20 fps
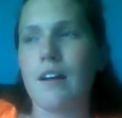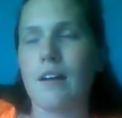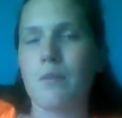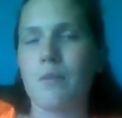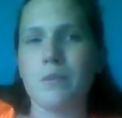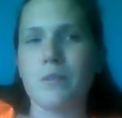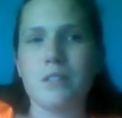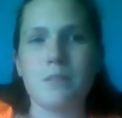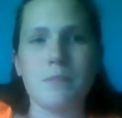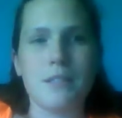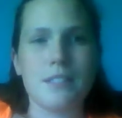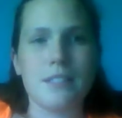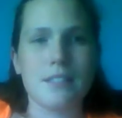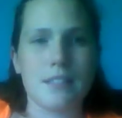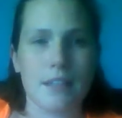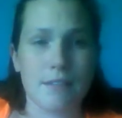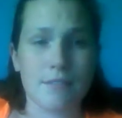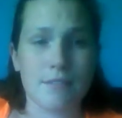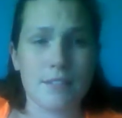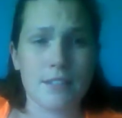Woodsman
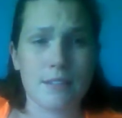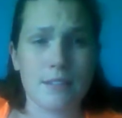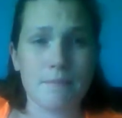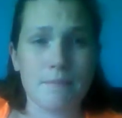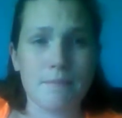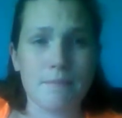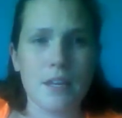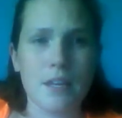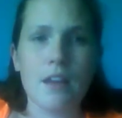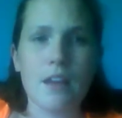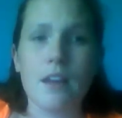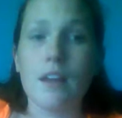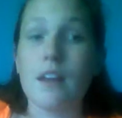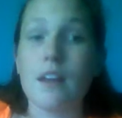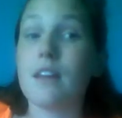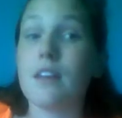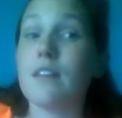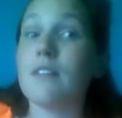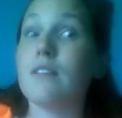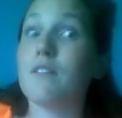saves them.
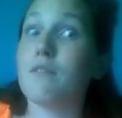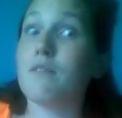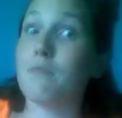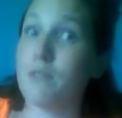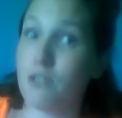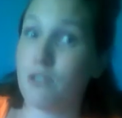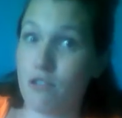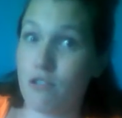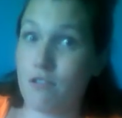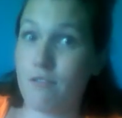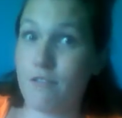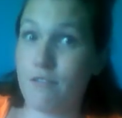In the original